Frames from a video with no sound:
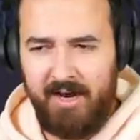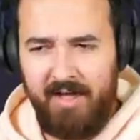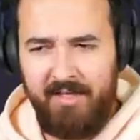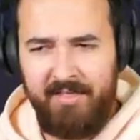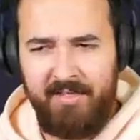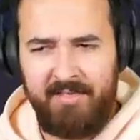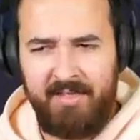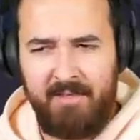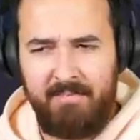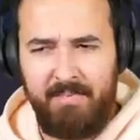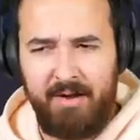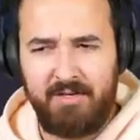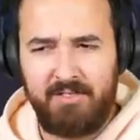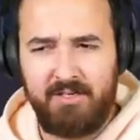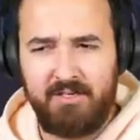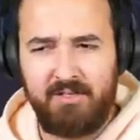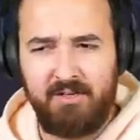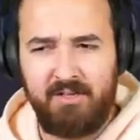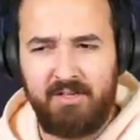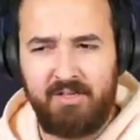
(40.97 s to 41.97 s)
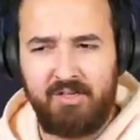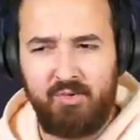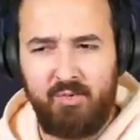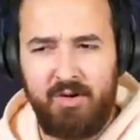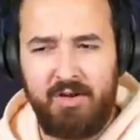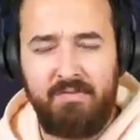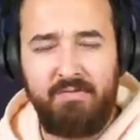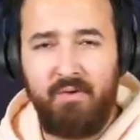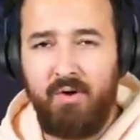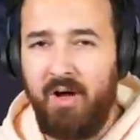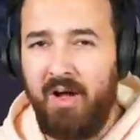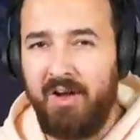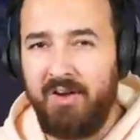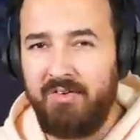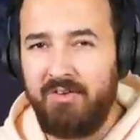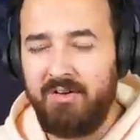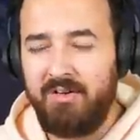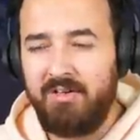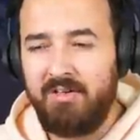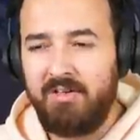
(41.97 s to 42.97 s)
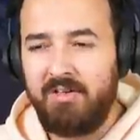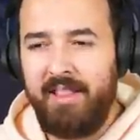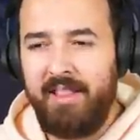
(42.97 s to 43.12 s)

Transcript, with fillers: and then their budget's only 2,400.